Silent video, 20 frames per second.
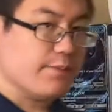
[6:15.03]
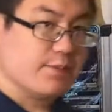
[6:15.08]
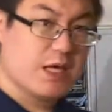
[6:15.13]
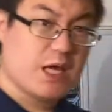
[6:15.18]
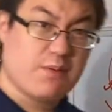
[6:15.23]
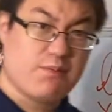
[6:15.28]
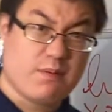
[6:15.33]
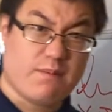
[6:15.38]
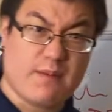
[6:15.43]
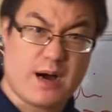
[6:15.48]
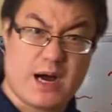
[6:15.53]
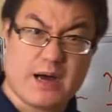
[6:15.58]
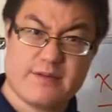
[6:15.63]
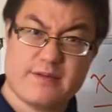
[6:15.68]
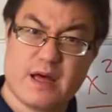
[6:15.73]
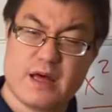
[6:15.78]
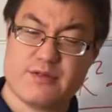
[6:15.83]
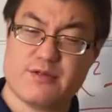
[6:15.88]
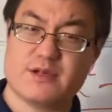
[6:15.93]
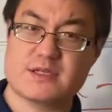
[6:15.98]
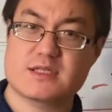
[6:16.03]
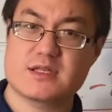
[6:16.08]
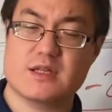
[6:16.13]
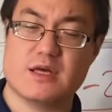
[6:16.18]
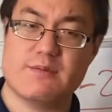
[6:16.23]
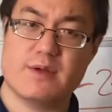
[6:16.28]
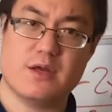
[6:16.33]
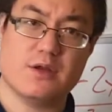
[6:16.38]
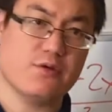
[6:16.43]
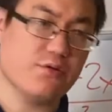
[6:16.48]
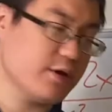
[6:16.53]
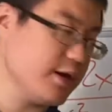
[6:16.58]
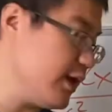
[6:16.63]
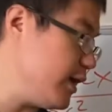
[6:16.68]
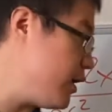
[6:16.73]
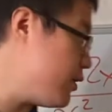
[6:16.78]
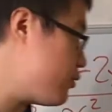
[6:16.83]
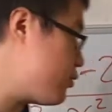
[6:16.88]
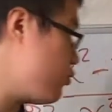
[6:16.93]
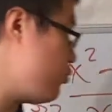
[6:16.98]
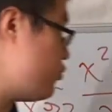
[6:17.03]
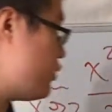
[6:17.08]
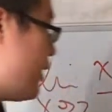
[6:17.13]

Keep in mind that this limit, you can't do